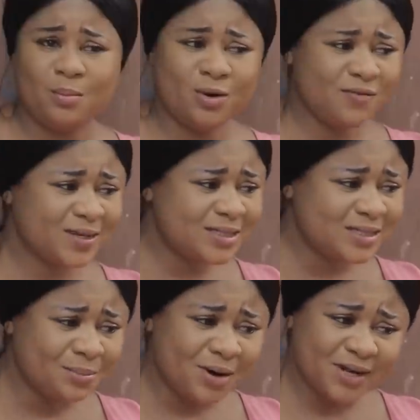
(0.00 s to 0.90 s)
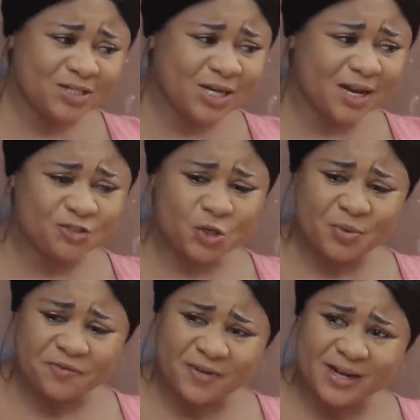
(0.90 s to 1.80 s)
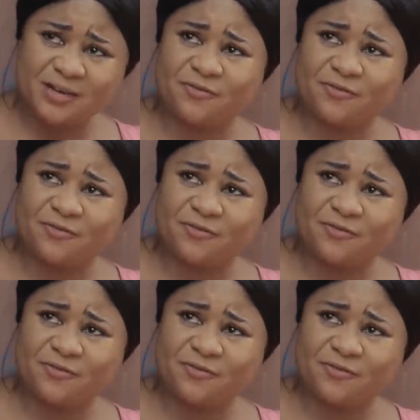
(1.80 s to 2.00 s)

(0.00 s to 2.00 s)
Moreover, since Amarachi left, you've been fending